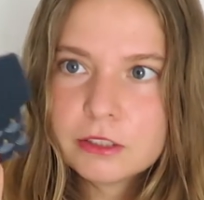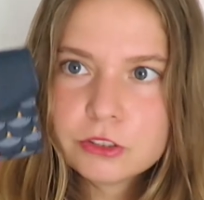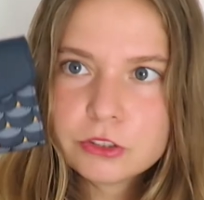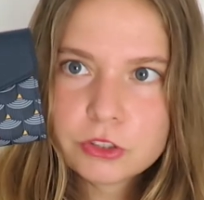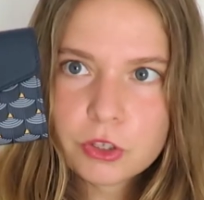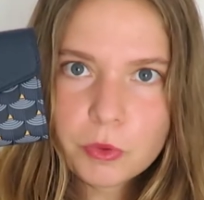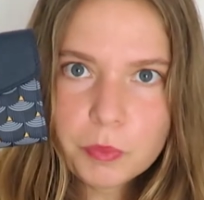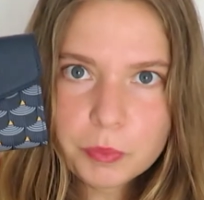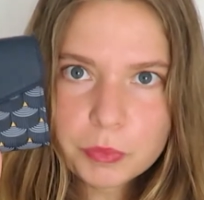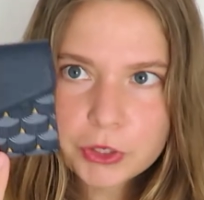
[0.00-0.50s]

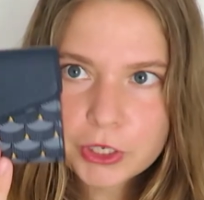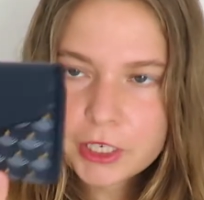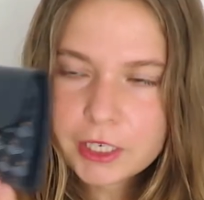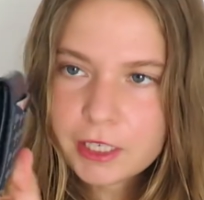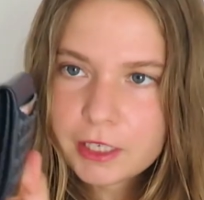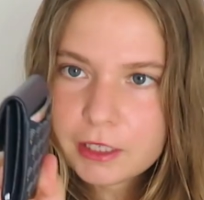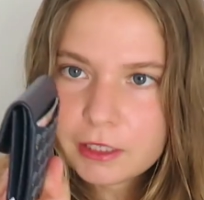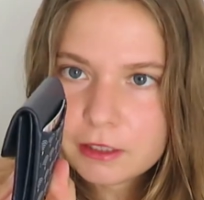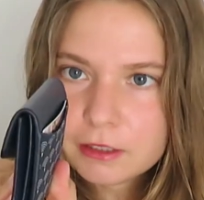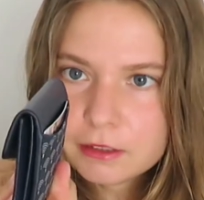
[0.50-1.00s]
So
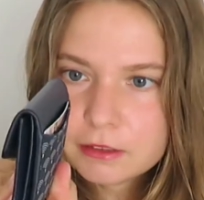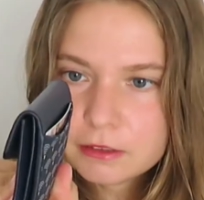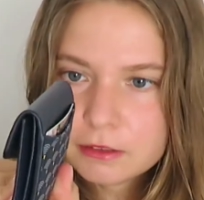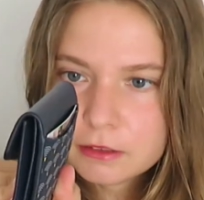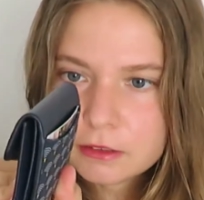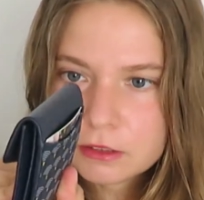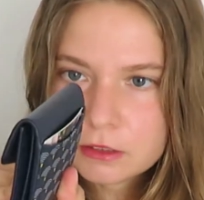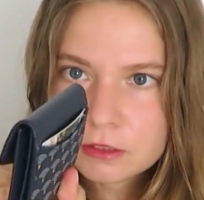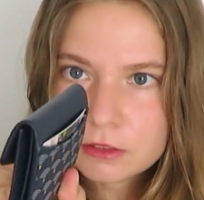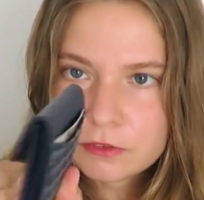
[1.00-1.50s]
pretty.
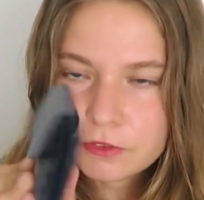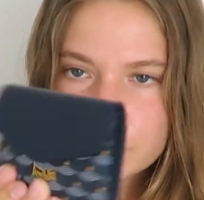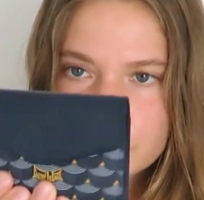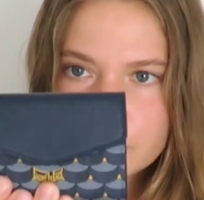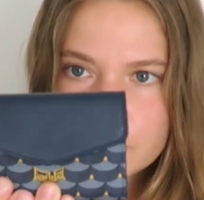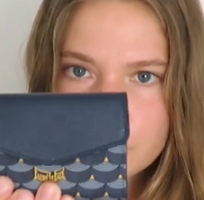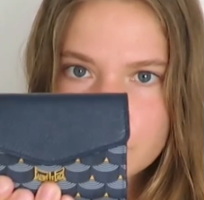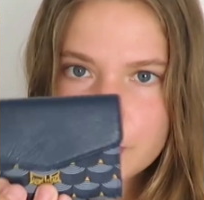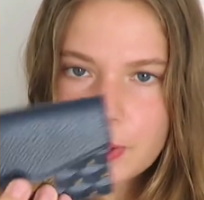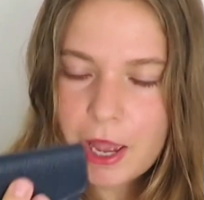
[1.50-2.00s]
It's very
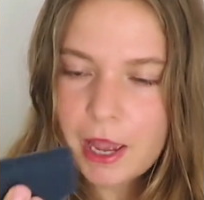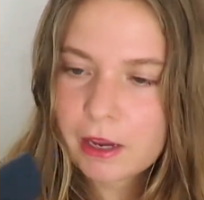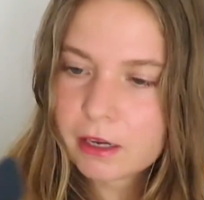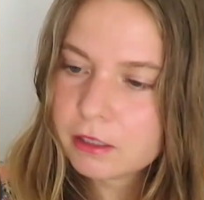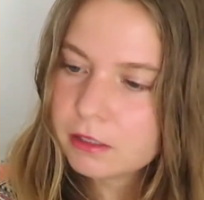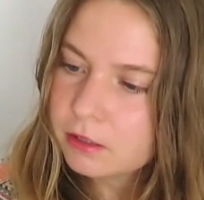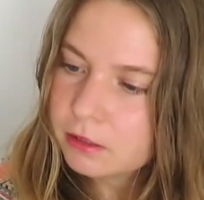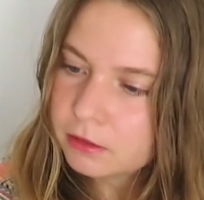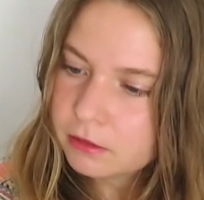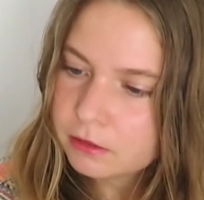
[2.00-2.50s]

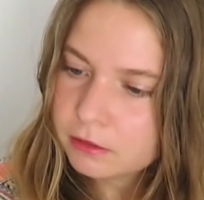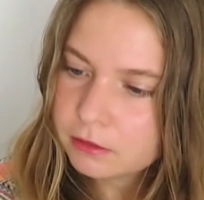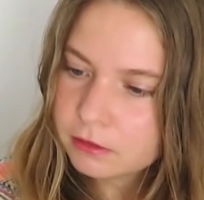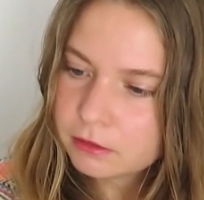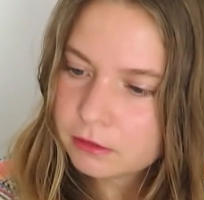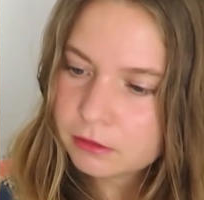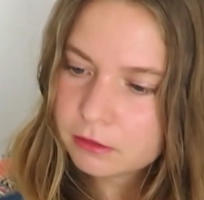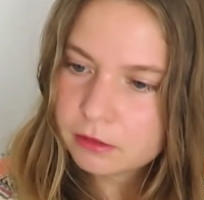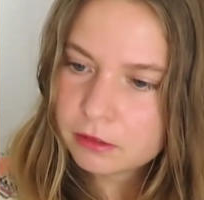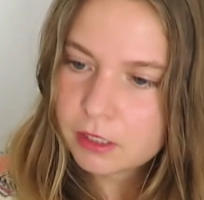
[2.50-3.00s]
compact
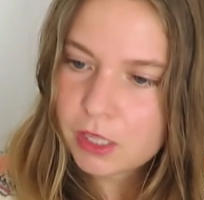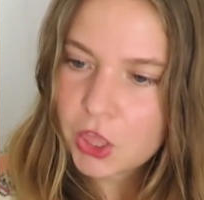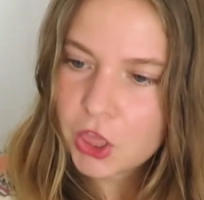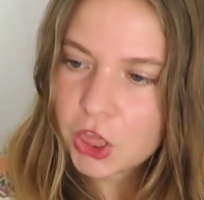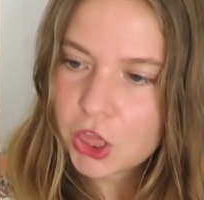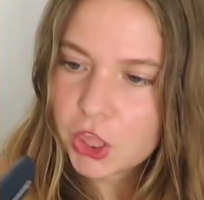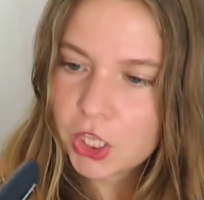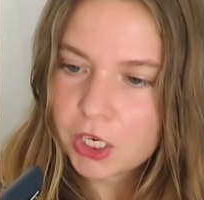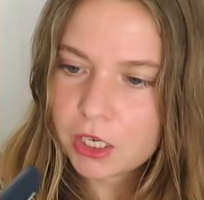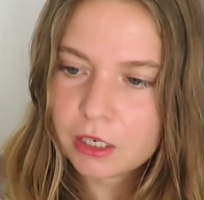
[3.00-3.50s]

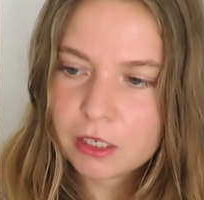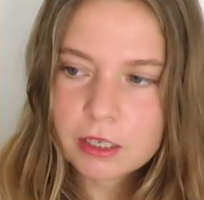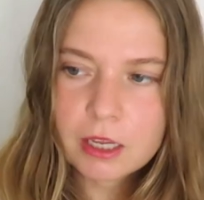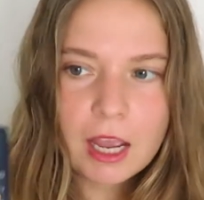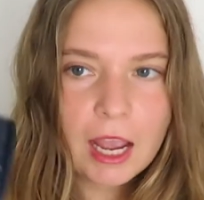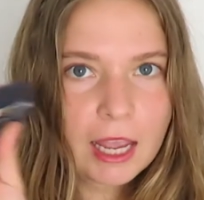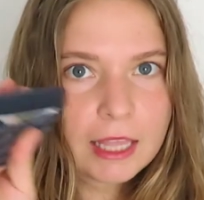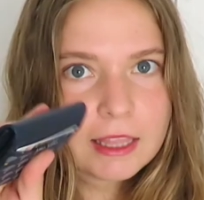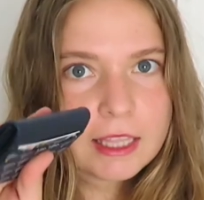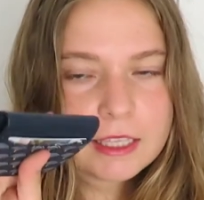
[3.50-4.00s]
and thin.
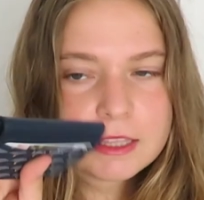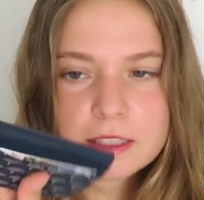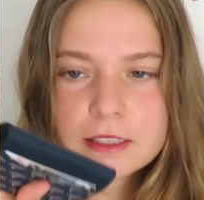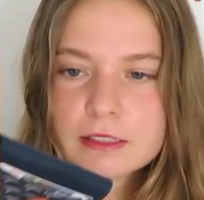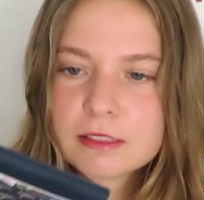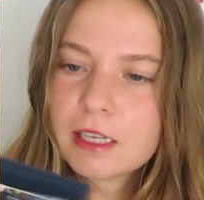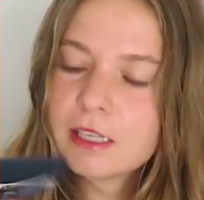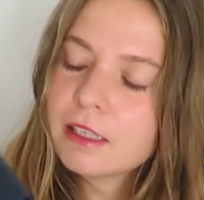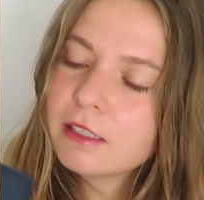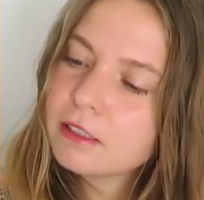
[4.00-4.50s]
I like
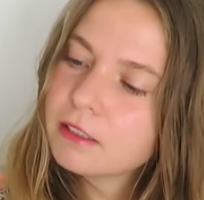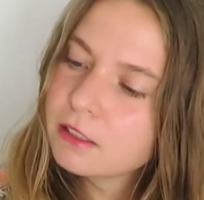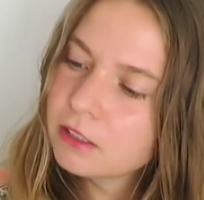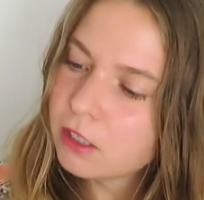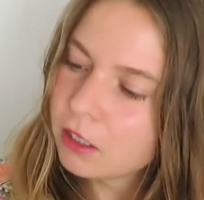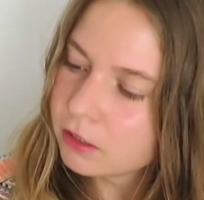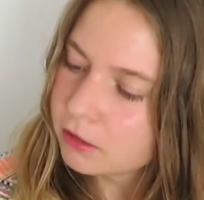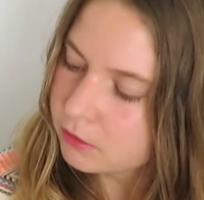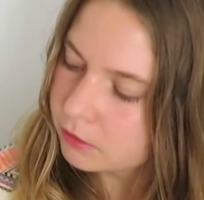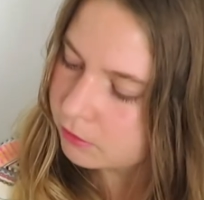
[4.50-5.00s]
this. I like this a
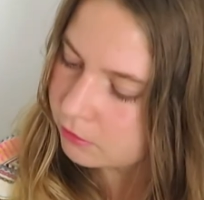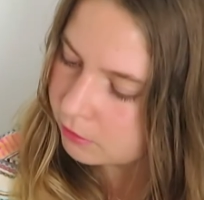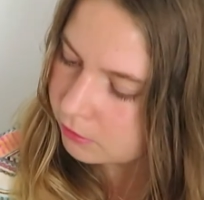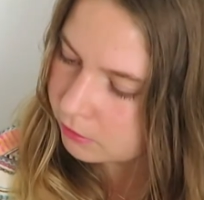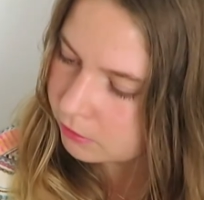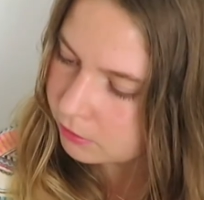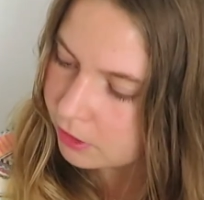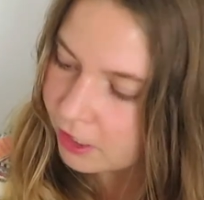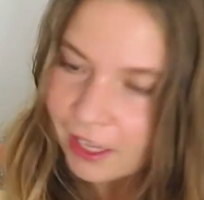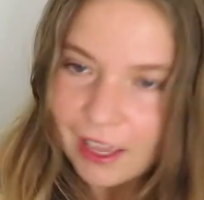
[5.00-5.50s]
lot.
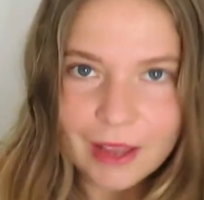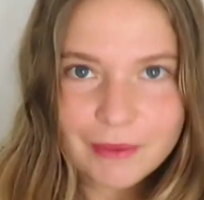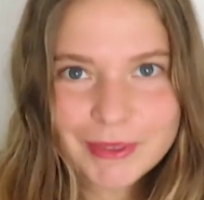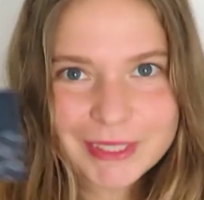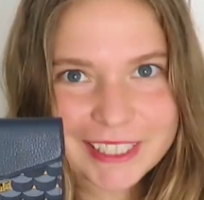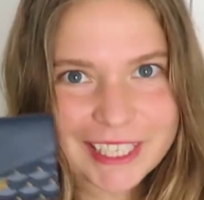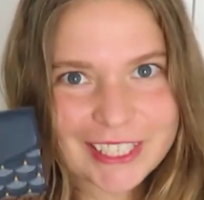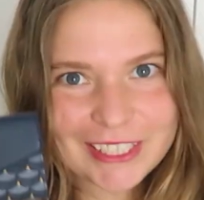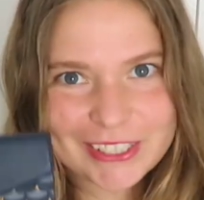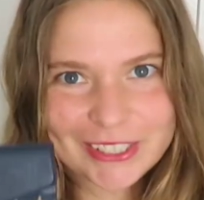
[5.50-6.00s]
I'm
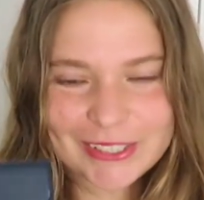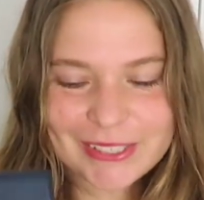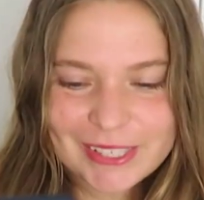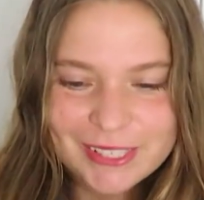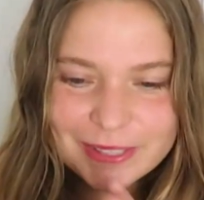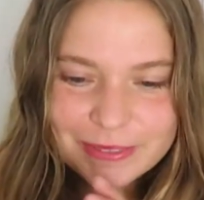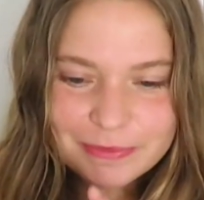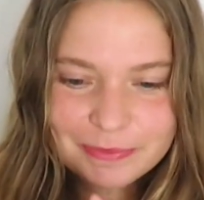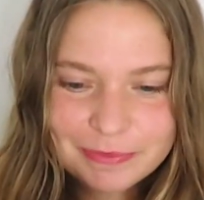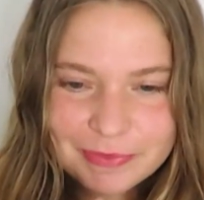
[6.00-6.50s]
excited to use
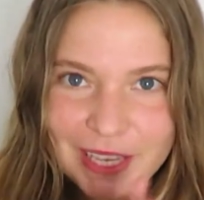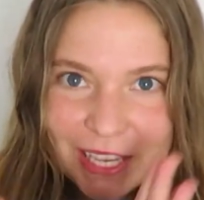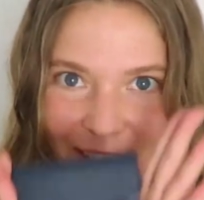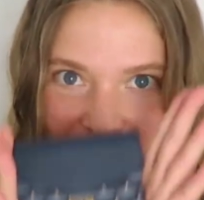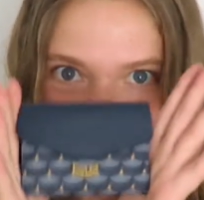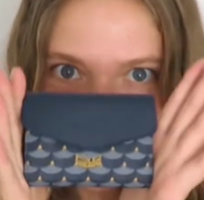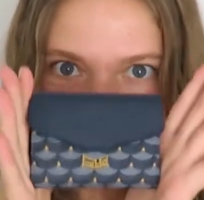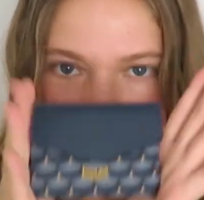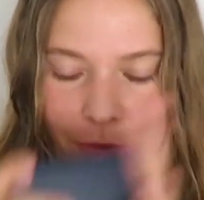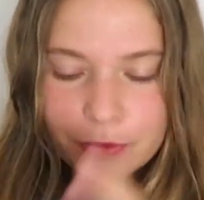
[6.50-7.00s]
this.
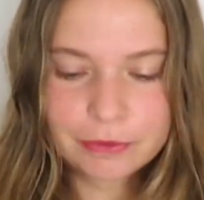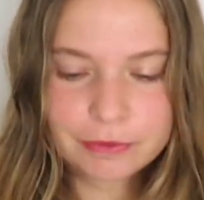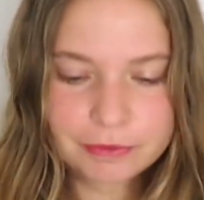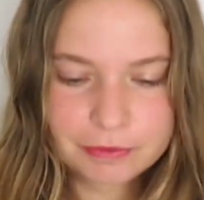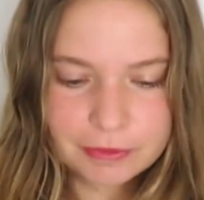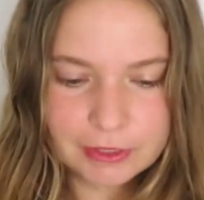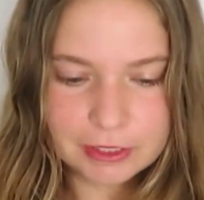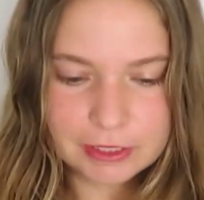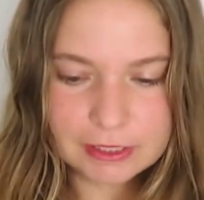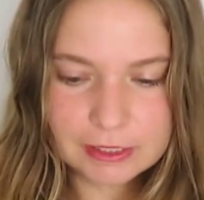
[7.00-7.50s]
So
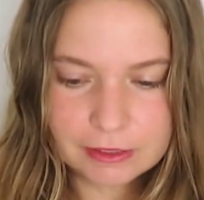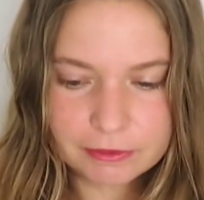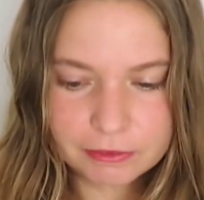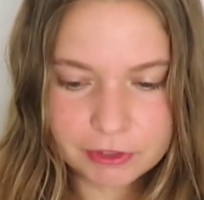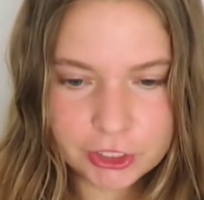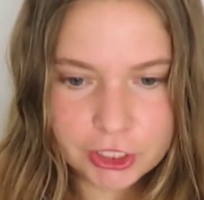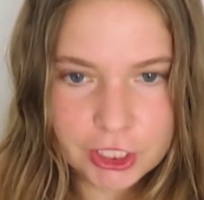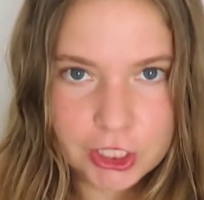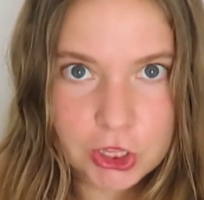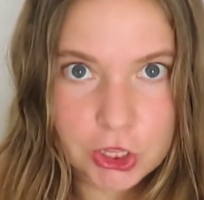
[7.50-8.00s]
this is a
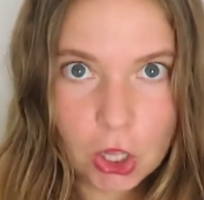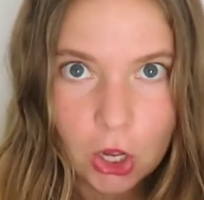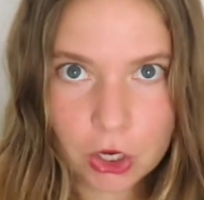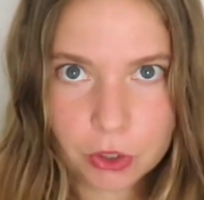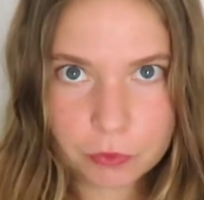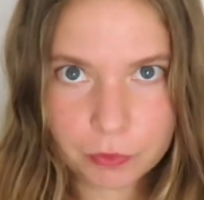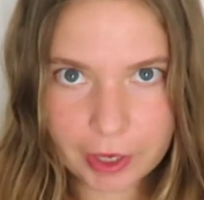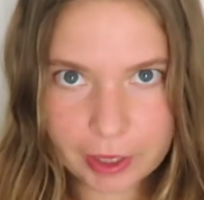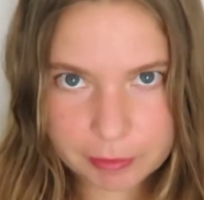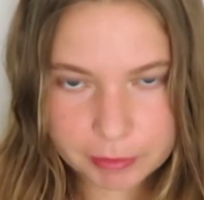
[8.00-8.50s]
very
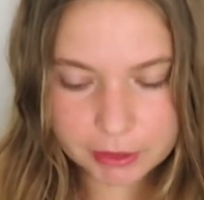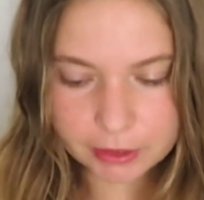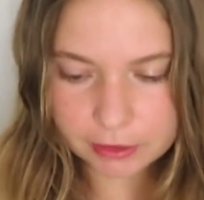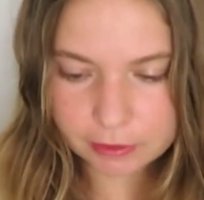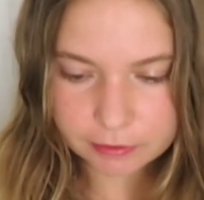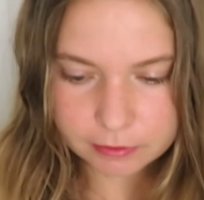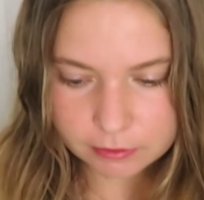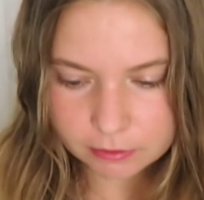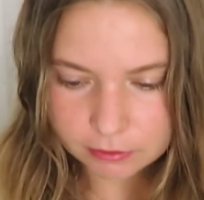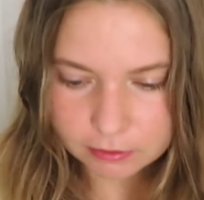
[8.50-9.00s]
long,
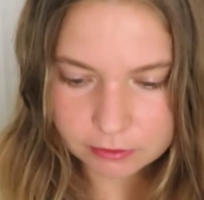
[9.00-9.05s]
rambly